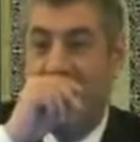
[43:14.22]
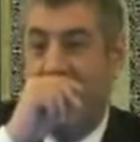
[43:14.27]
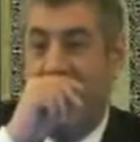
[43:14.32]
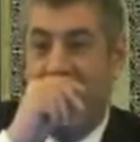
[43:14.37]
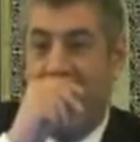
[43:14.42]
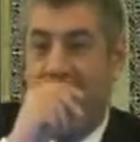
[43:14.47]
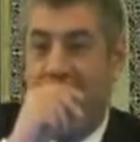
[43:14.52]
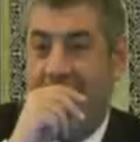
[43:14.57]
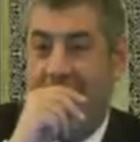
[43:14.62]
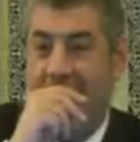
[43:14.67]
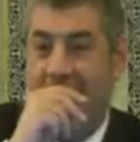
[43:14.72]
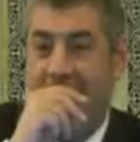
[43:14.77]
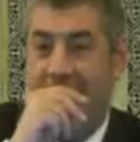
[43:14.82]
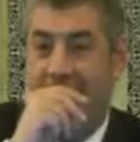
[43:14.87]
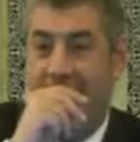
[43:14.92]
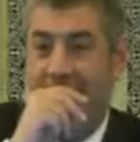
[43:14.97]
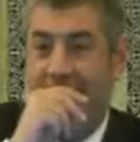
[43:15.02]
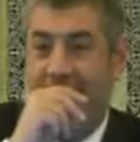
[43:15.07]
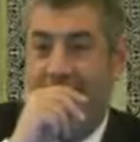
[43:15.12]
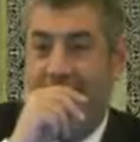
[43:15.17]
He doesn't
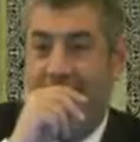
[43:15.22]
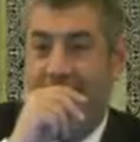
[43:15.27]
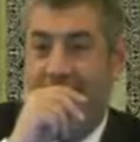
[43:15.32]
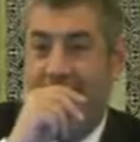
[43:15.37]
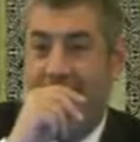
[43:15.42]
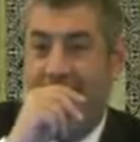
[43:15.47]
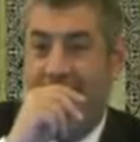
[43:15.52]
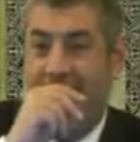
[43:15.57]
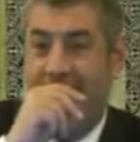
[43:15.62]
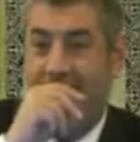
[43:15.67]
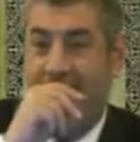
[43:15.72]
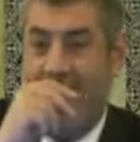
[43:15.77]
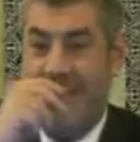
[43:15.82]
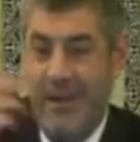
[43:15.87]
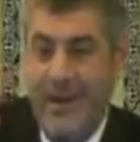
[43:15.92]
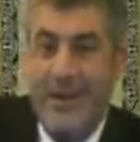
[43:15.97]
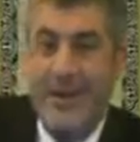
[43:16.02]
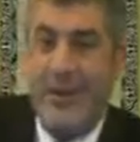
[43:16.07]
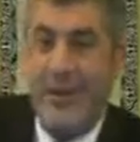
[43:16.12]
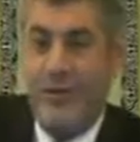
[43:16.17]
realize.
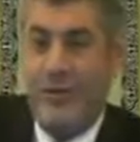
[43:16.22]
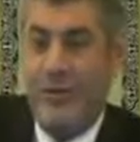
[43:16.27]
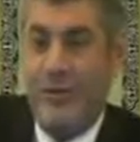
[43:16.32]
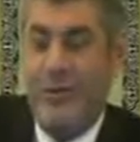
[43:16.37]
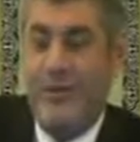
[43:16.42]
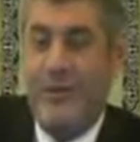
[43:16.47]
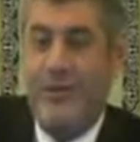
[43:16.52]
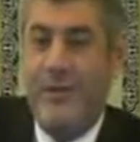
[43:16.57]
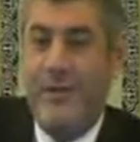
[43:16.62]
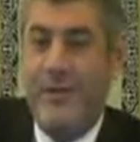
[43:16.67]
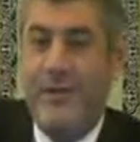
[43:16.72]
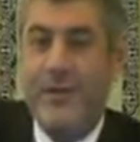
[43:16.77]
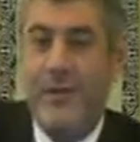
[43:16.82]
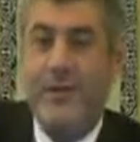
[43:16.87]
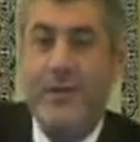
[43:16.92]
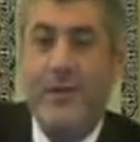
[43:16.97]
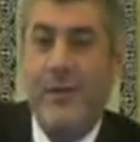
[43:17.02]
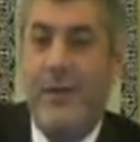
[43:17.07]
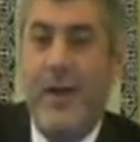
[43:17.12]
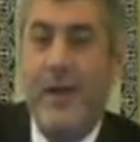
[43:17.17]
Later you show him a
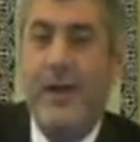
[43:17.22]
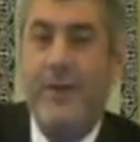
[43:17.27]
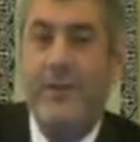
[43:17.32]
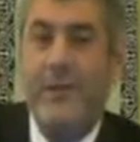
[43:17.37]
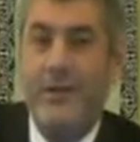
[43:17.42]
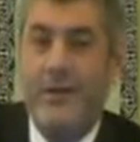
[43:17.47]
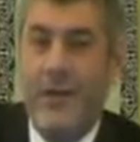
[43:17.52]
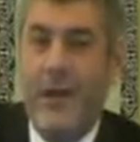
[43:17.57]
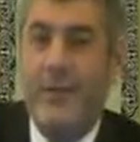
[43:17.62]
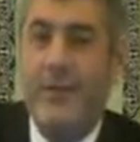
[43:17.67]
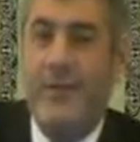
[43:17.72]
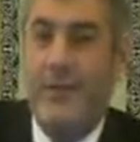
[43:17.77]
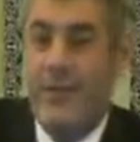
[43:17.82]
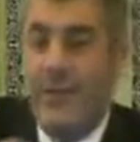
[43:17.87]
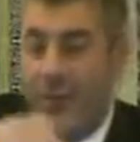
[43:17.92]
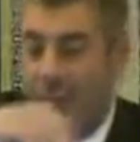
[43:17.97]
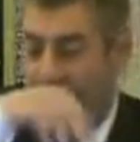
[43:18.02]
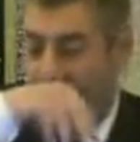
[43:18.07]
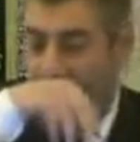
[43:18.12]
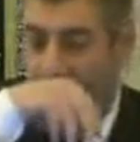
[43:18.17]
video, say, "Why every time you
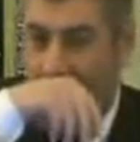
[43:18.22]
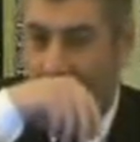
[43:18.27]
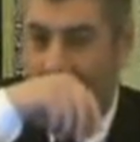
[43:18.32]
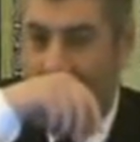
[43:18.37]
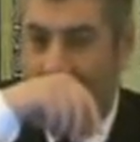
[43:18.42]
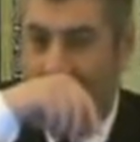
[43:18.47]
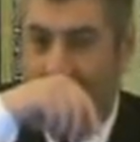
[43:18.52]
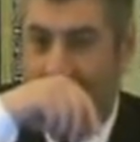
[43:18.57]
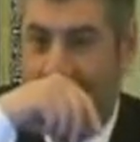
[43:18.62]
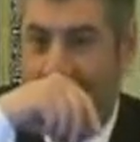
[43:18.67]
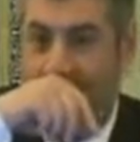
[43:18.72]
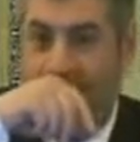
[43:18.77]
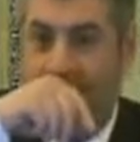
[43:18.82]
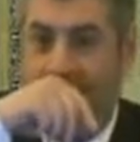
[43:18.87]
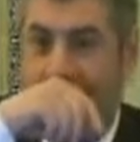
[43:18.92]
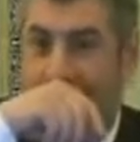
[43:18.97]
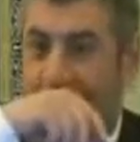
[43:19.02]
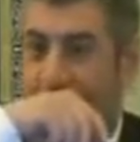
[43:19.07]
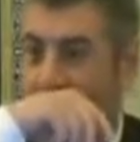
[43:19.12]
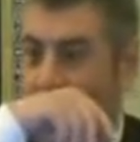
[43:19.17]
say you
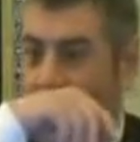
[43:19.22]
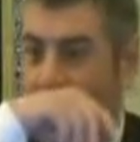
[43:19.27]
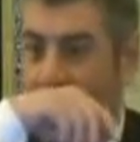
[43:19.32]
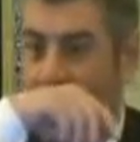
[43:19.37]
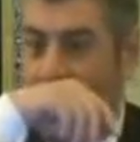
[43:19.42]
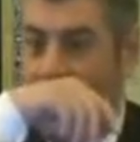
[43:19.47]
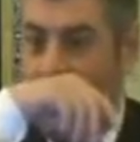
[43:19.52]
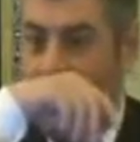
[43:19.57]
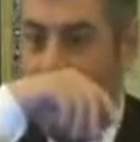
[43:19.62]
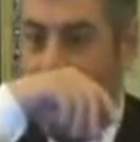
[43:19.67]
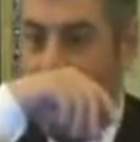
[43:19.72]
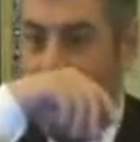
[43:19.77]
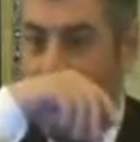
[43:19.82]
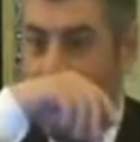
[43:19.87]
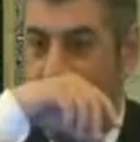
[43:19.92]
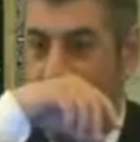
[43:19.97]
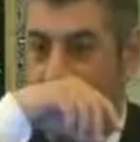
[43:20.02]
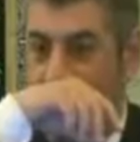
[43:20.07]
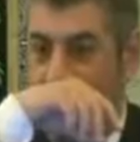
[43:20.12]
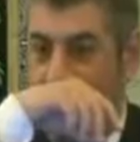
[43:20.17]
go like
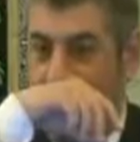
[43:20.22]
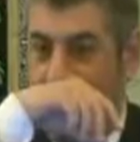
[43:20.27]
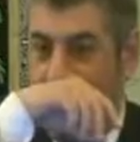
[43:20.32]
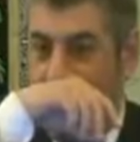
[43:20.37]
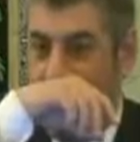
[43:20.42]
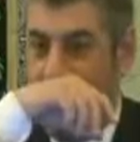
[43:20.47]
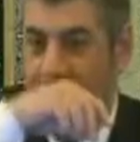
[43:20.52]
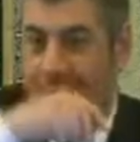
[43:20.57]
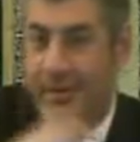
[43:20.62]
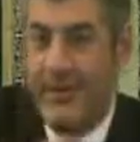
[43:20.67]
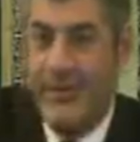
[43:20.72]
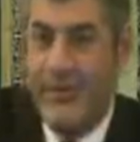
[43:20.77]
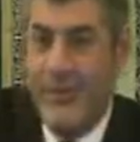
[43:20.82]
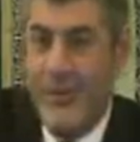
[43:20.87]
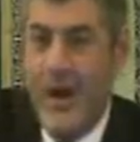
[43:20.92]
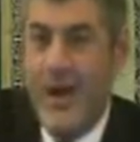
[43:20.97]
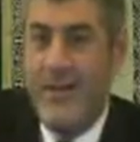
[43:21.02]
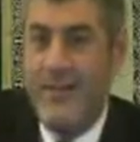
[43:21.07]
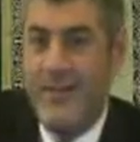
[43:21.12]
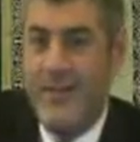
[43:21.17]
this?
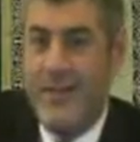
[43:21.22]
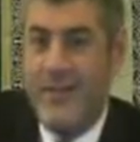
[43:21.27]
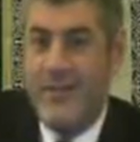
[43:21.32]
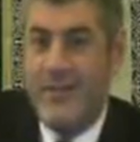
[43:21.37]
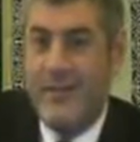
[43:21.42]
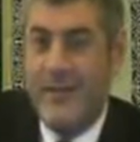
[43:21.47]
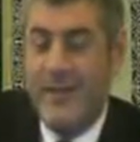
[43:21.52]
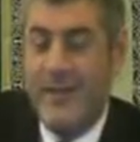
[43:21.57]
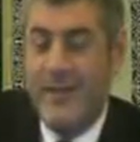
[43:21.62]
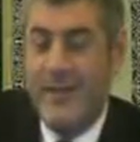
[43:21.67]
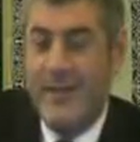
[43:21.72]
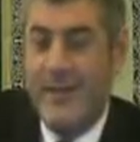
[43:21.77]
Why is it?"